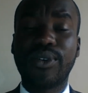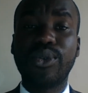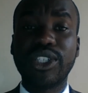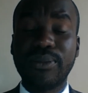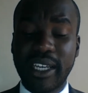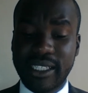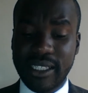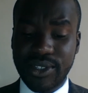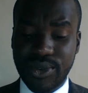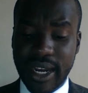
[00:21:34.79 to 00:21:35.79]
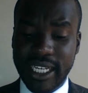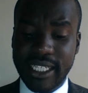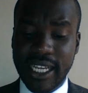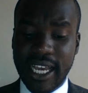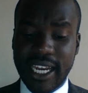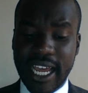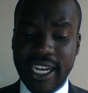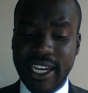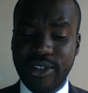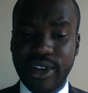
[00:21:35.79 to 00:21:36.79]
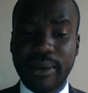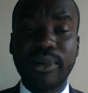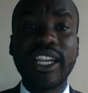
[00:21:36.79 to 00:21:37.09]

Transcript: which makes this right non-derogable.